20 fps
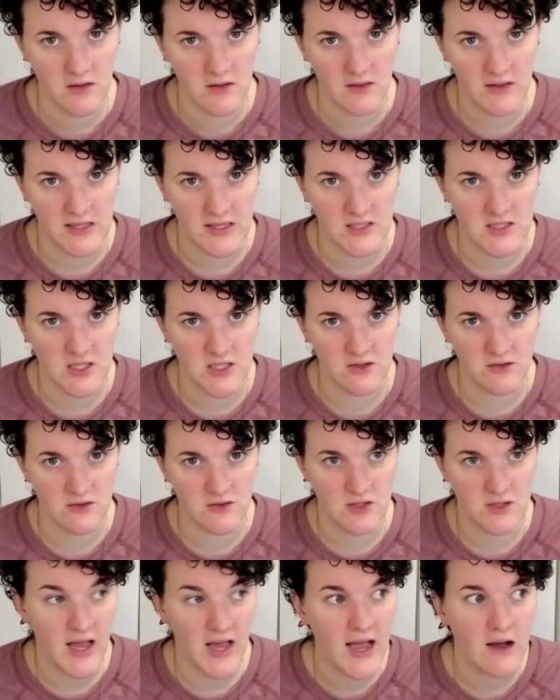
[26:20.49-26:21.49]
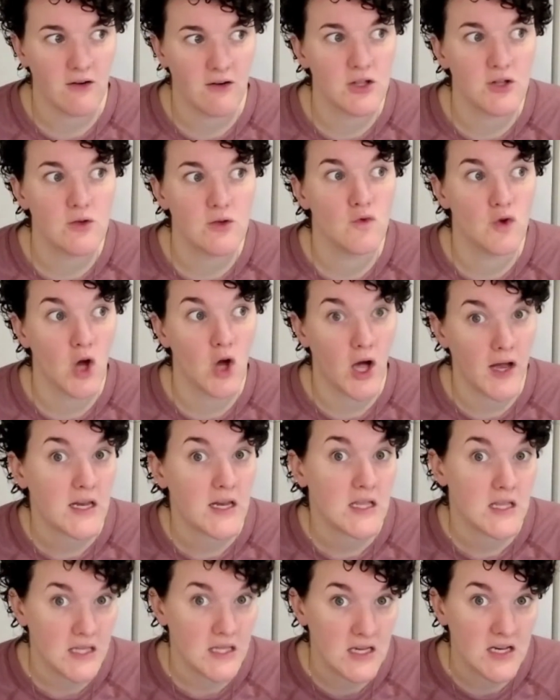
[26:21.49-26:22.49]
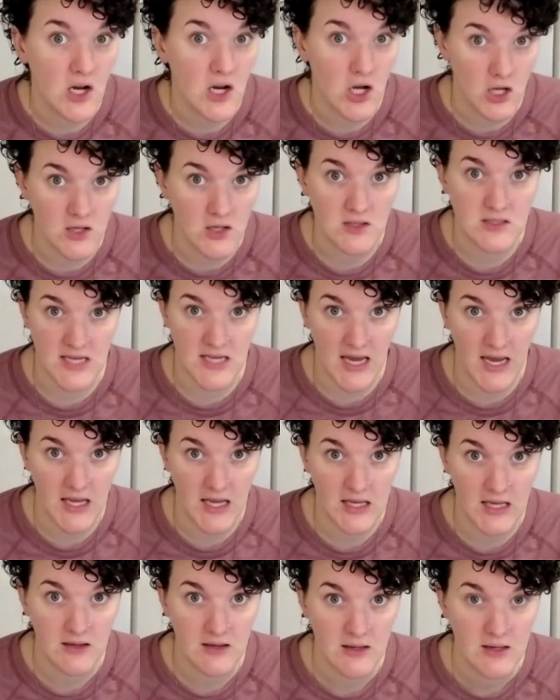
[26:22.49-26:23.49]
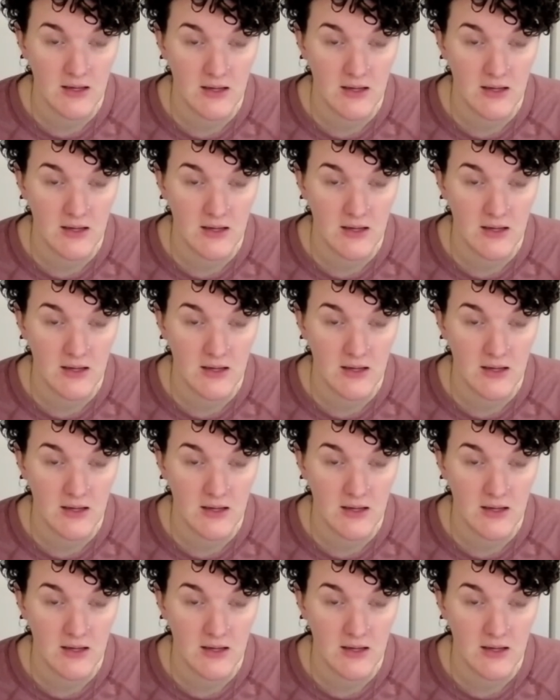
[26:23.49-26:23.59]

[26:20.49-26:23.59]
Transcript: Like how do you not eat all day?